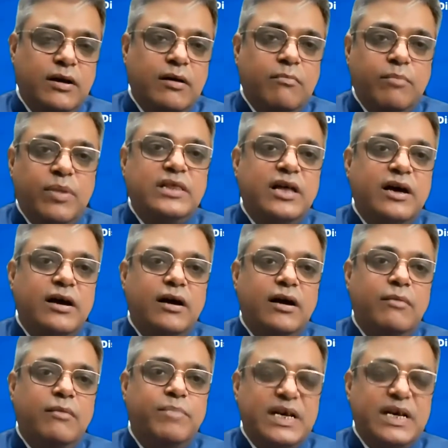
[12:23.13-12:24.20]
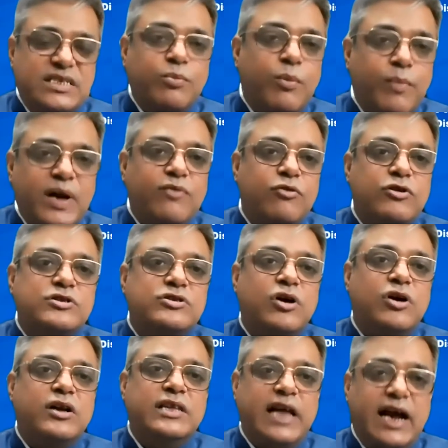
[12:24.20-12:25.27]
But the best moment was
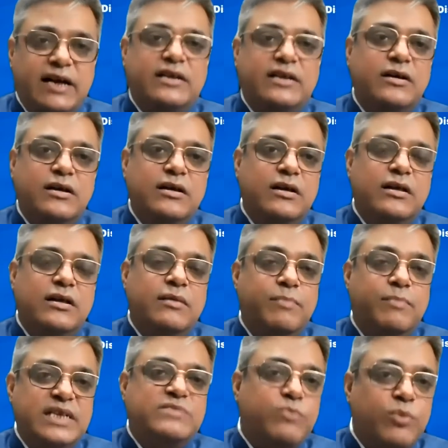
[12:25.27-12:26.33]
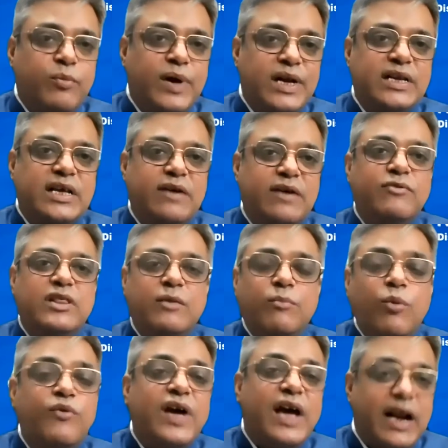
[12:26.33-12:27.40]
not that. The best moment came when the
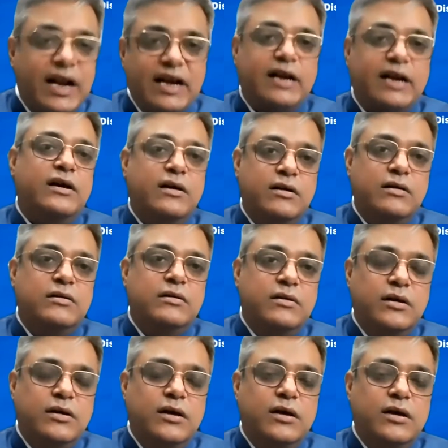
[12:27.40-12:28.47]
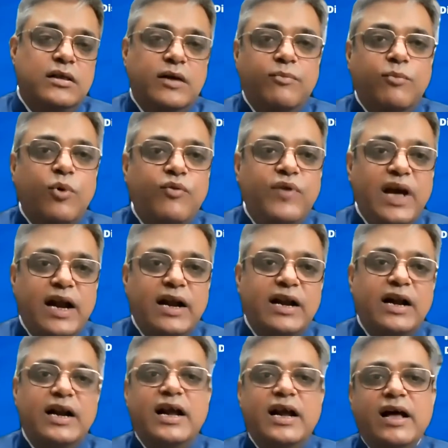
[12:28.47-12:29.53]
movie ended. The movie
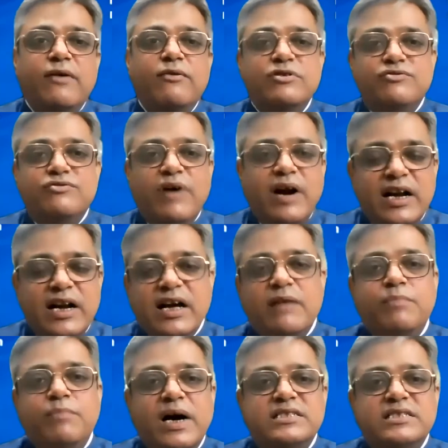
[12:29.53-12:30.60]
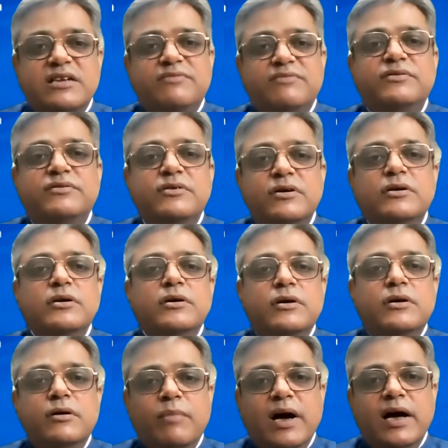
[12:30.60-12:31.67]
ended and I was winding up my stuff,
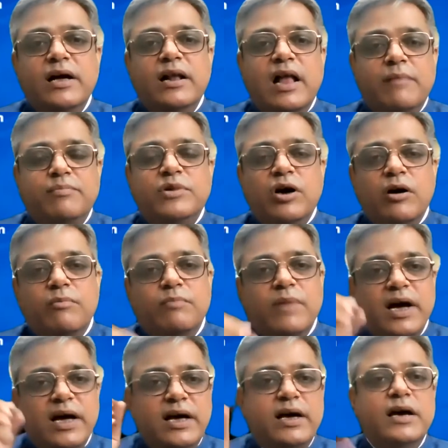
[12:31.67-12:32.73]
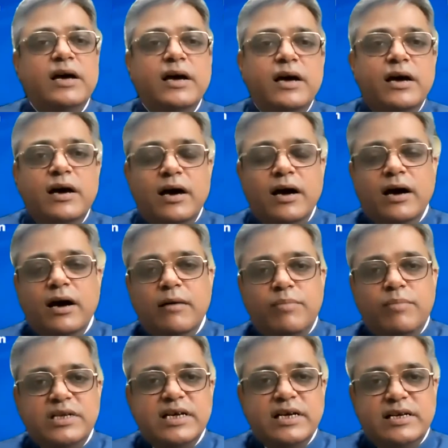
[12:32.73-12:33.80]
my laptop, my
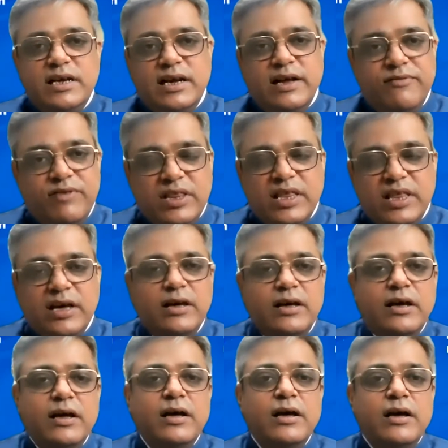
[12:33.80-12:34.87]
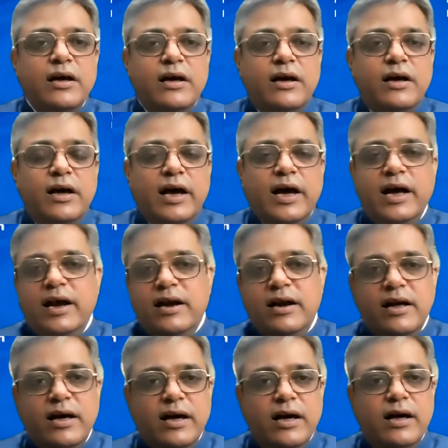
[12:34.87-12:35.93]
projector, everything. And
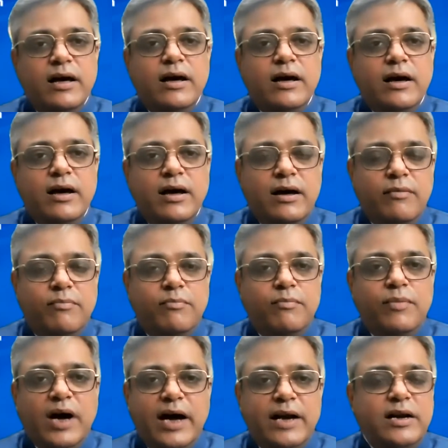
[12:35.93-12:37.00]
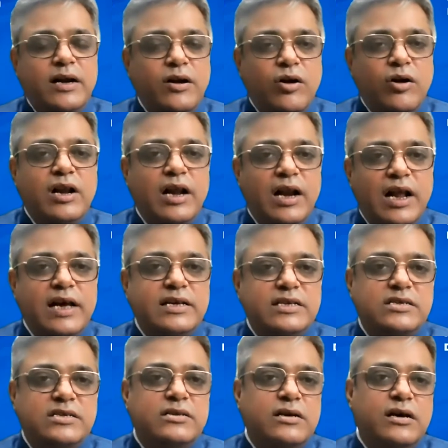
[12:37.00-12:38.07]
I did not
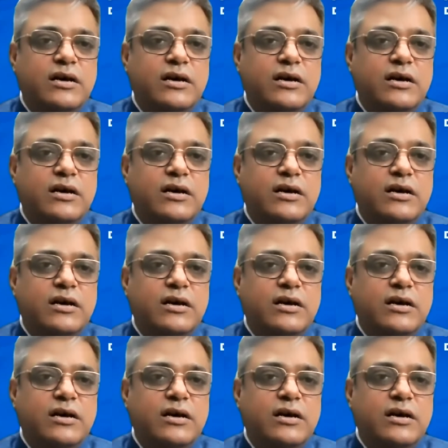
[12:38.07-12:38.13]
realize